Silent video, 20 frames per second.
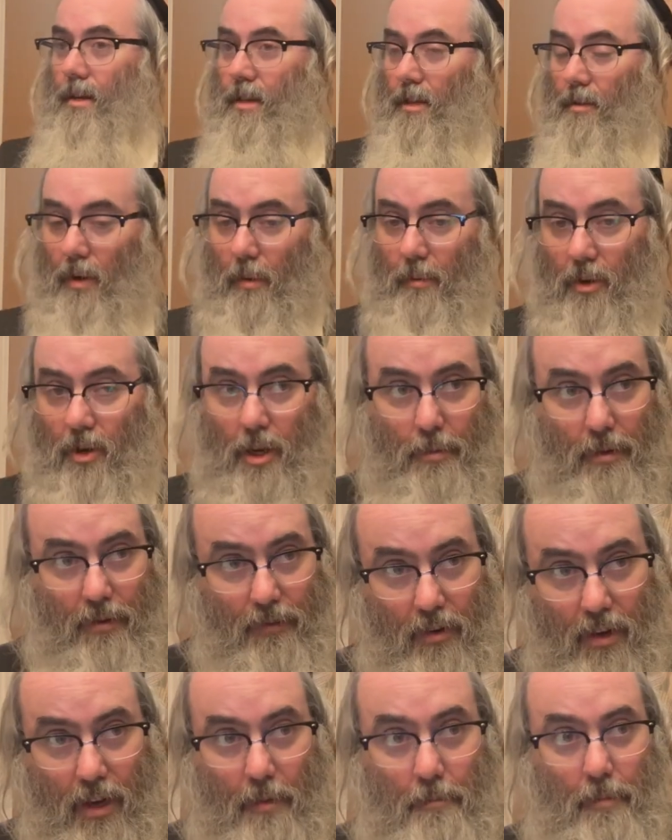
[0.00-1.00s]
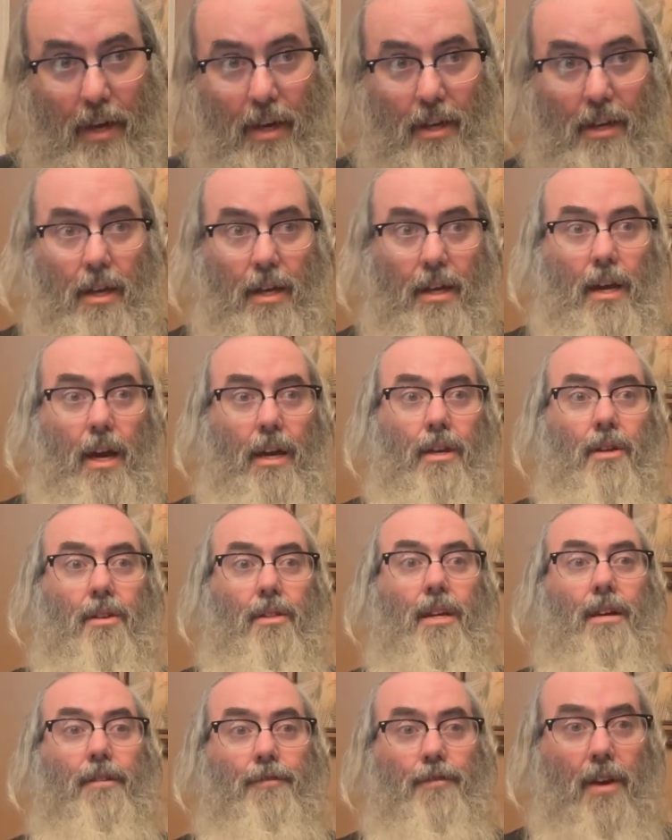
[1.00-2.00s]
You probably heard it before. Haben hayakir
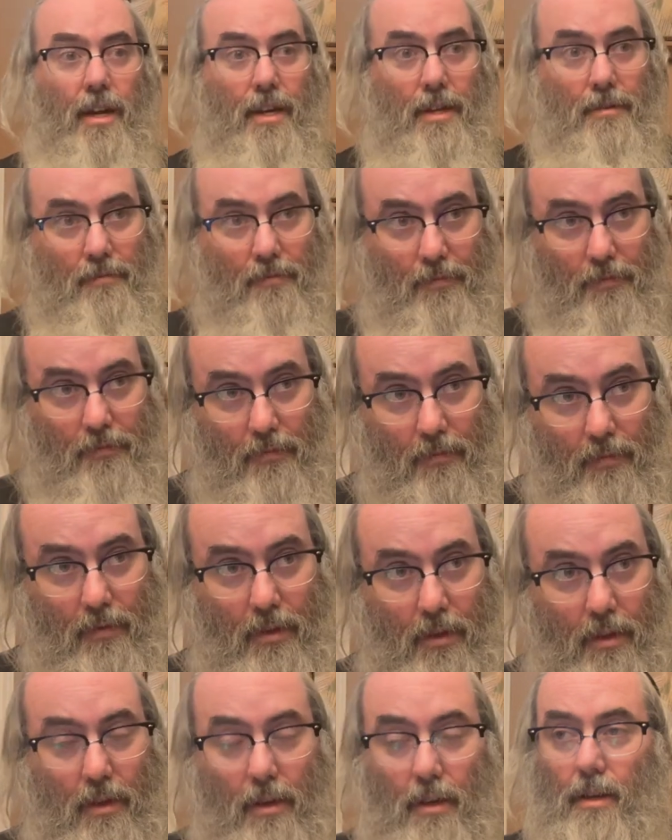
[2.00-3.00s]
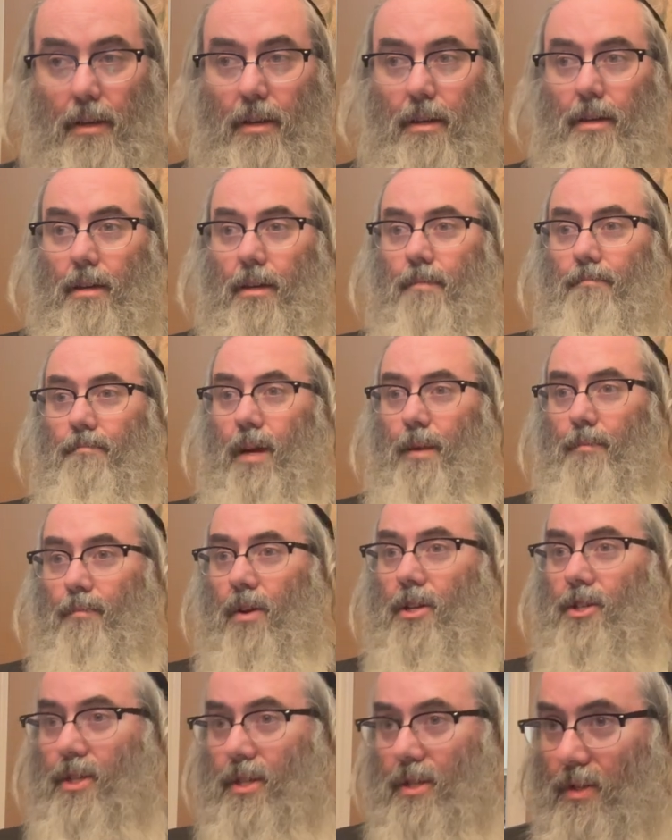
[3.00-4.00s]
le'Ephraim, my
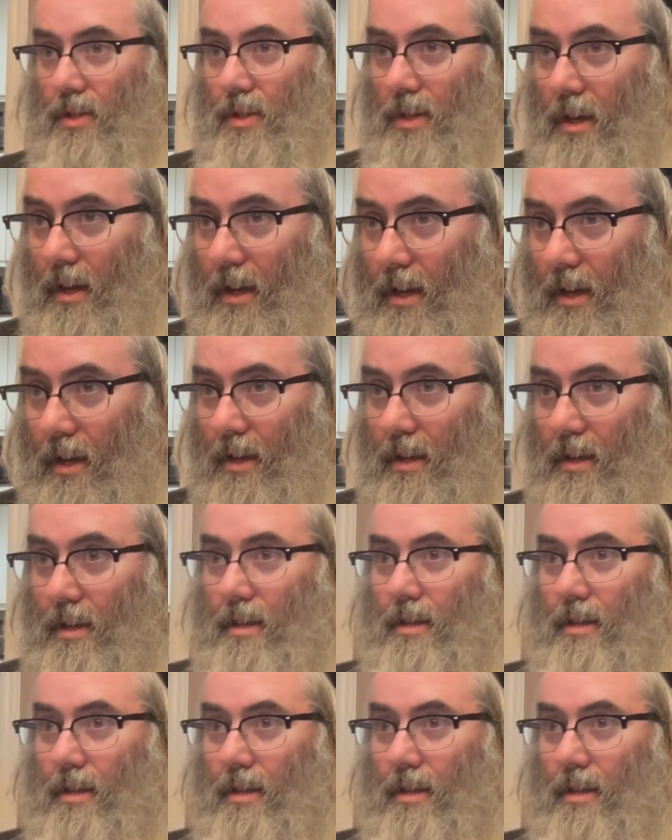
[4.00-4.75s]
precious, my